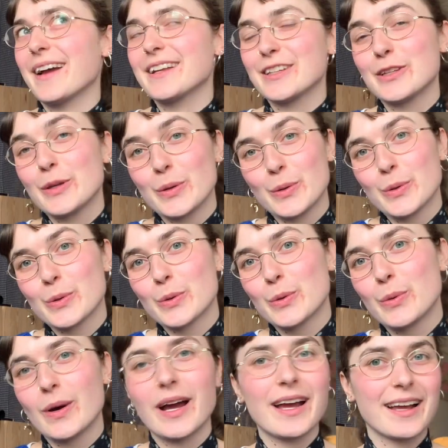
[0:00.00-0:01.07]

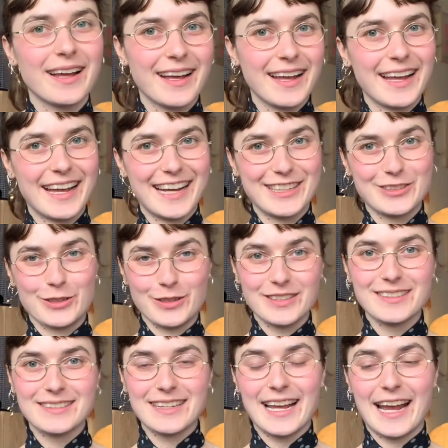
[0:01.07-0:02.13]
you
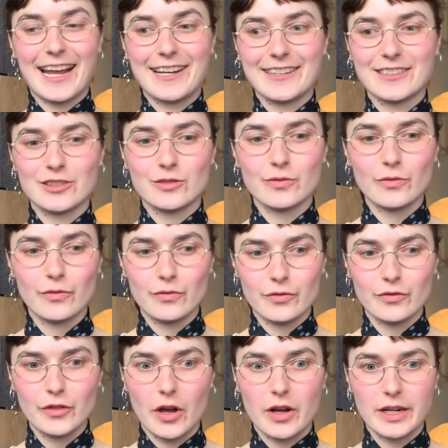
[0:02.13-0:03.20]
enjoyed and
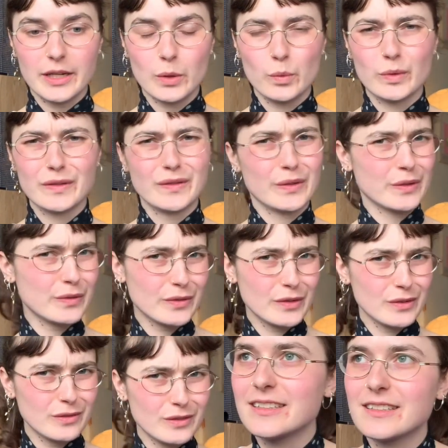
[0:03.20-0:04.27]
thought it was
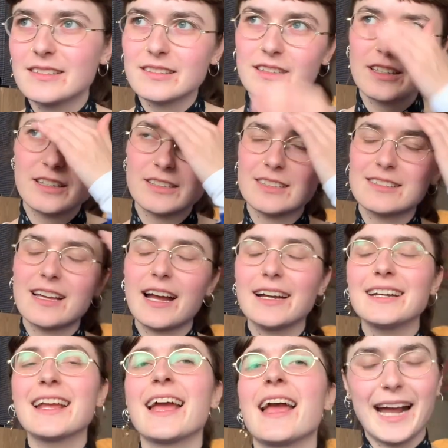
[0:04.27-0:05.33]
useful, this
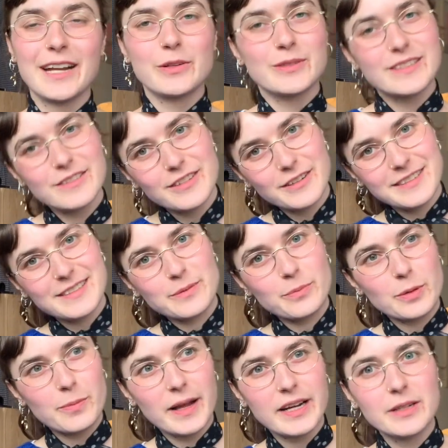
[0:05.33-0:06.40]
design. I know it's a very
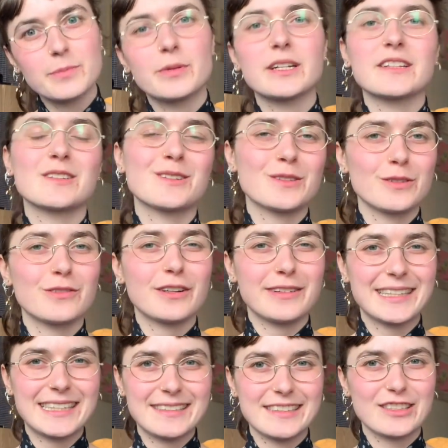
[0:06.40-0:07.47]
simple pattern, but it's also a
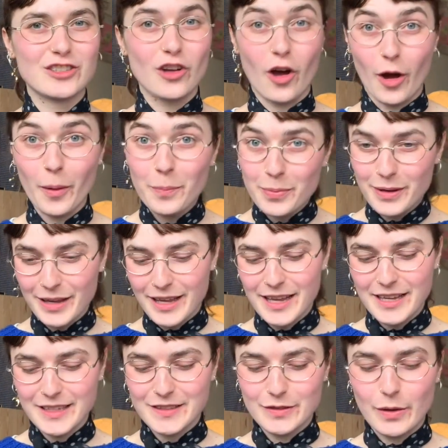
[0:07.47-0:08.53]
very easy top.
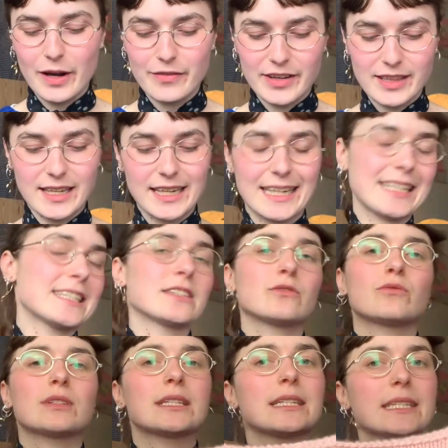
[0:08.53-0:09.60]
So I felt like it
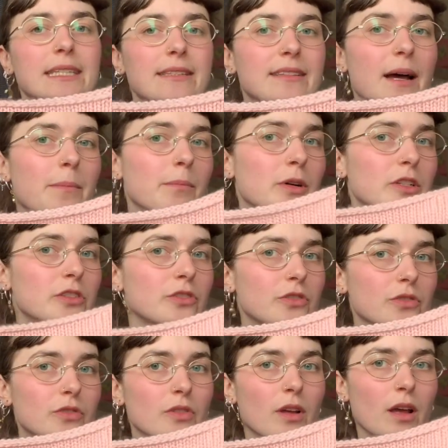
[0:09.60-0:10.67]
didn't really need that
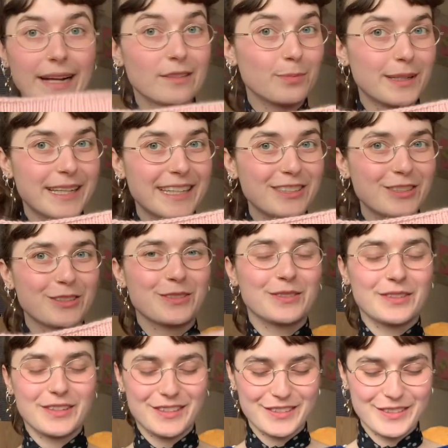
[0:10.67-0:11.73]
much
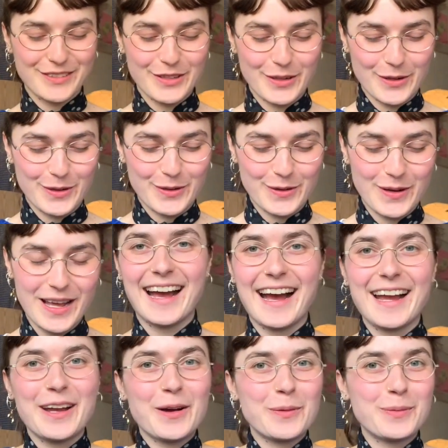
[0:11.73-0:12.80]
explanation. So
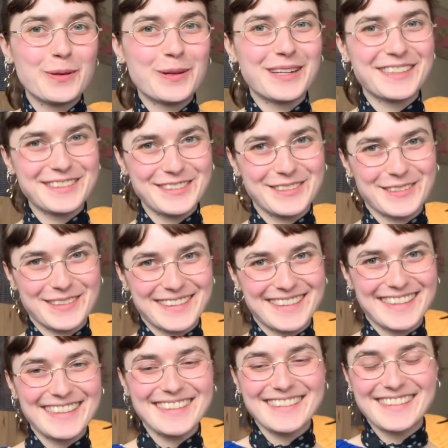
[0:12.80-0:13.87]
I hope you enjoyed
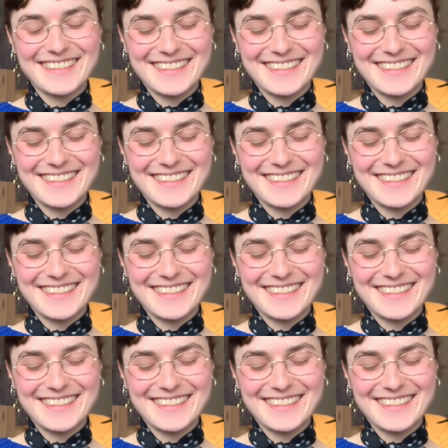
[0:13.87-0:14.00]
this